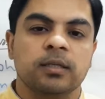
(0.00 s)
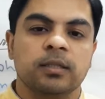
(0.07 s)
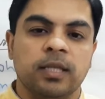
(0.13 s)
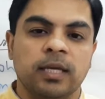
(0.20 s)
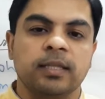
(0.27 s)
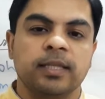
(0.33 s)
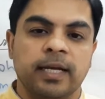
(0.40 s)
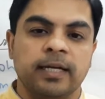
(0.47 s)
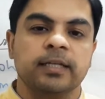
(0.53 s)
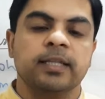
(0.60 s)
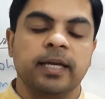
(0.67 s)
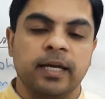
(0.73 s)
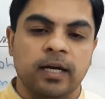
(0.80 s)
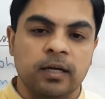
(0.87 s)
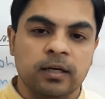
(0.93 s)
think that
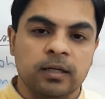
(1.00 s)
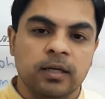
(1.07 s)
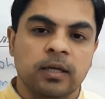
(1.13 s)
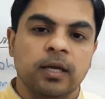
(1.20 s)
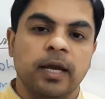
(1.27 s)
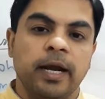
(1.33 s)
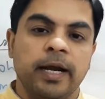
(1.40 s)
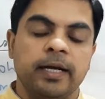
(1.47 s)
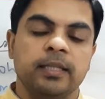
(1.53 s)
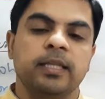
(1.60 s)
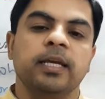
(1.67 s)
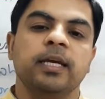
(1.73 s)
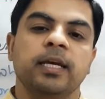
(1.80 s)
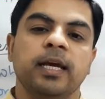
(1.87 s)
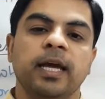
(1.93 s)
they are, and
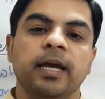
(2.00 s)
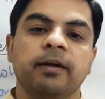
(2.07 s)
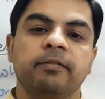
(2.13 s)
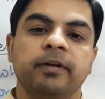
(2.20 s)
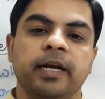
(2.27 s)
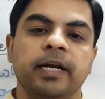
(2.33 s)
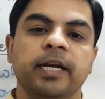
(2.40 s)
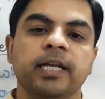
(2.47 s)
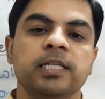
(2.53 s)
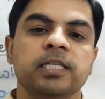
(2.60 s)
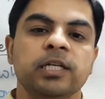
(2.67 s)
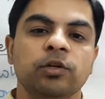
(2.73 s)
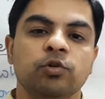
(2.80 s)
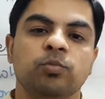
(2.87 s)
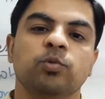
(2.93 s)
they have
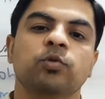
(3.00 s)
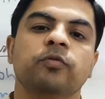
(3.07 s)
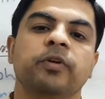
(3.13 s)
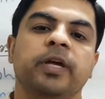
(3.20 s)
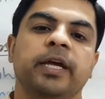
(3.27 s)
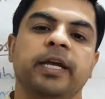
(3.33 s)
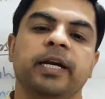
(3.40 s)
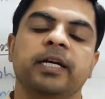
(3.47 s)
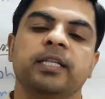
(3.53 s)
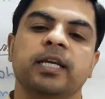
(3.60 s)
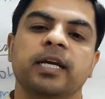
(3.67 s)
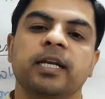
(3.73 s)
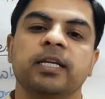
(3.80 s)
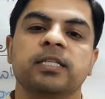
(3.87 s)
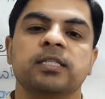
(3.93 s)
tendency to move here and
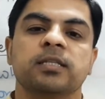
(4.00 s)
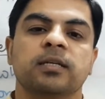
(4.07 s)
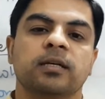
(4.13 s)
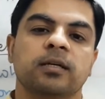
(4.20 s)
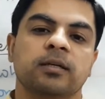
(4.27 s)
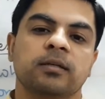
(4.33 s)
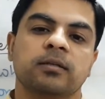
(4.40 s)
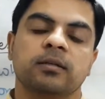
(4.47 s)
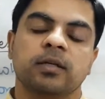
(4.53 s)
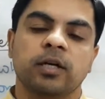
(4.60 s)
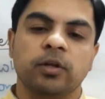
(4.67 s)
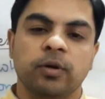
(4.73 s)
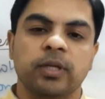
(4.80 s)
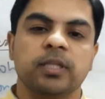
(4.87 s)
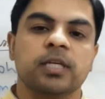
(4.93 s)
there in
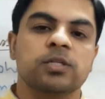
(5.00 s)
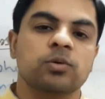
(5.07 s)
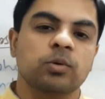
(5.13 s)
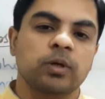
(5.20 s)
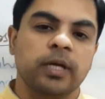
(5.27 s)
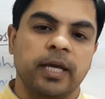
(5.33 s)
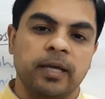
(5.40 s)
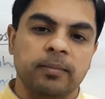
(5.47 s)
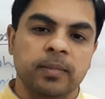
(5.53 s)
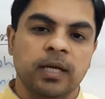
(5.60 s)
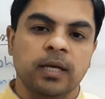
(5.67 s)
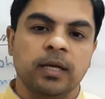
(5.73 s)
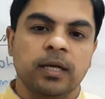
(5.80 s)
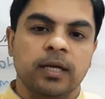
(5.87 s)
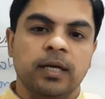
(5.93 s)
during the school
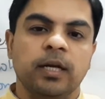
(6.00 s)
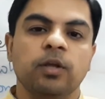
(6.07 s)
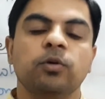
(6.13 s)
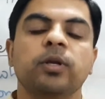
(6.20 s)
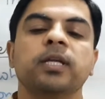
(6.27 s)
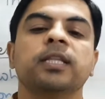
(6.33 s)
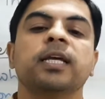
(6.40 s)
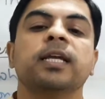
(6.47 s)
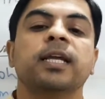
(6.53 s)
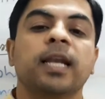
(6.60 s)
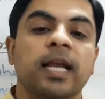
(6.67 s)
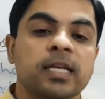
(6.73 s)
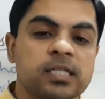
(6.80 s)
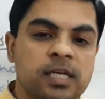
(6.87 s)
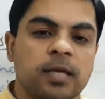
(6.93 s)
time, during their
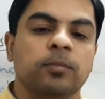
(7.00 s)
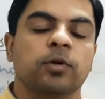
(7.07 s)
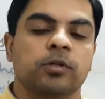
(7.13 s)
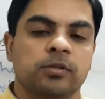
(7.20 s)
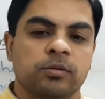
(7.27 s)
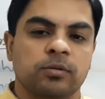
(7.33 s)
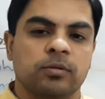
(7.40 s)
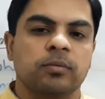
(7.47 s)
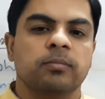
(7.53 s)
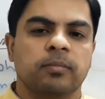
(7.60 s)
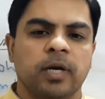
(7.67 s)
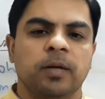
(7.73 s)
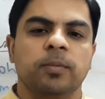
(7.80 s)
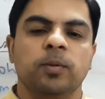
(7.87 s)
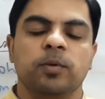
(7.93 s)
class time also.
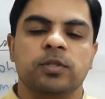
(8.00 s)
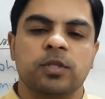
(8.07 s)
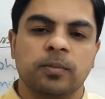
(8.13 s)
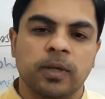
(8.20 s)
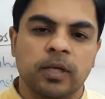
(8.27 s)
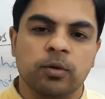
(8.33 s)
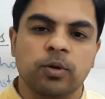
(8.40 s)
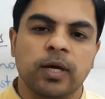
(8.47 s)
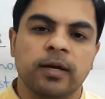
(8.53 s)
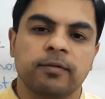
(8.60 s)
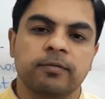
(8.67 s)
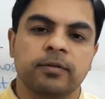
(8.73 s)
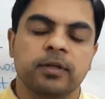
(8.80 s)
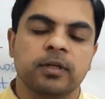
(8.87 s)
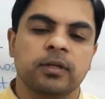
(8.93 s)
Might be possible you
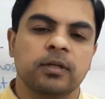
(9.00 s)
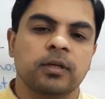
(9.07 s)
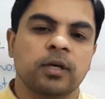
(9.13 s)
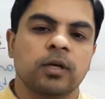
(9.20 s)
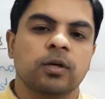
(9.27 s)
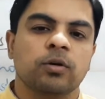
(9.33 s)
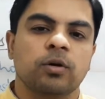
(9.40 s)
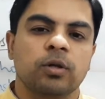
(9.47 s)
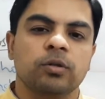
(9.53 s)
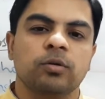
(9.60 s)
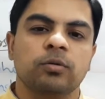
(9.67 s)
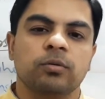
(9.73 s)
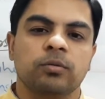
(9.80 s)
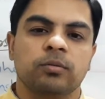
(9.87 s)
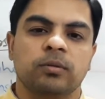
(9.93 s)
have gone
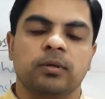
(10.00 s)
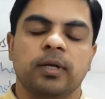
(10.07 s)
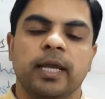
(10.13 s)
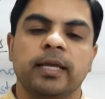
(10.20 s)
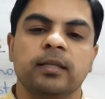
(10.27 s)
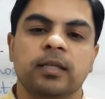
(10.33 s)
through like